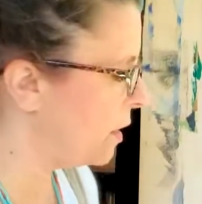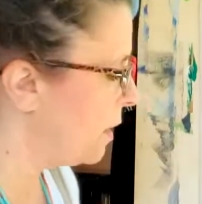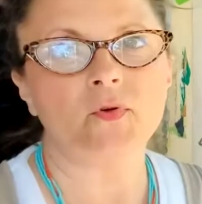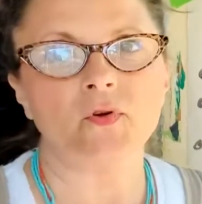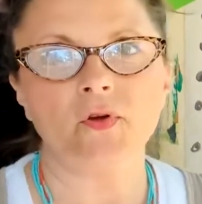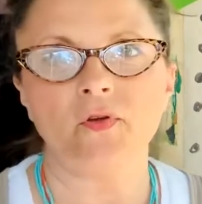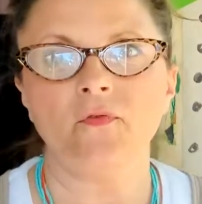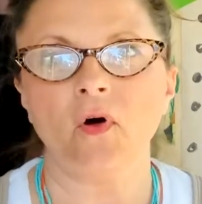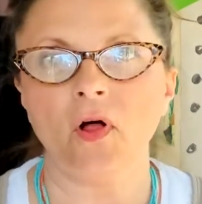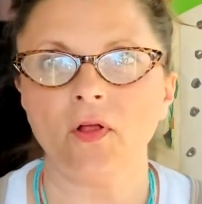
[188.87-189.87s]
I'm sure
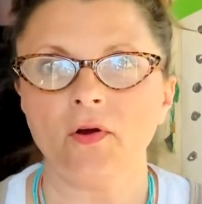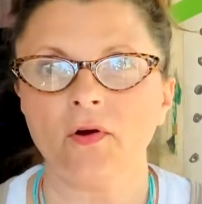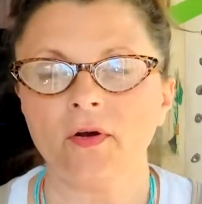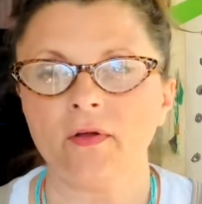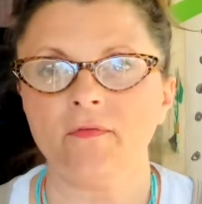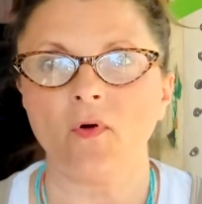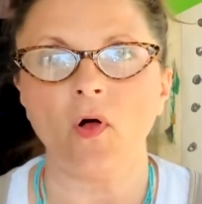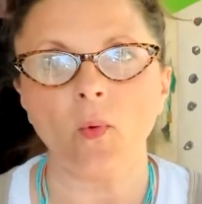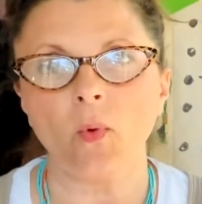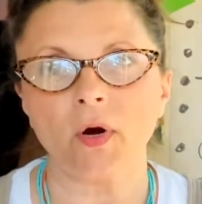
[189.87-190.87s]
you've all heard of
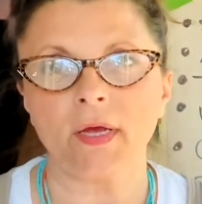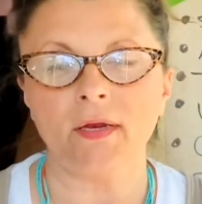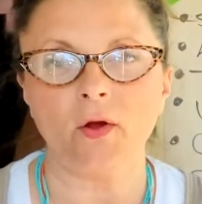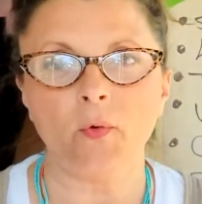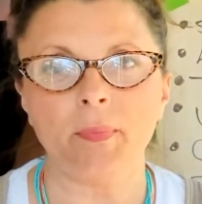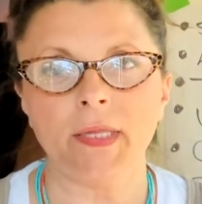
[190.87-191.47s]
all work and no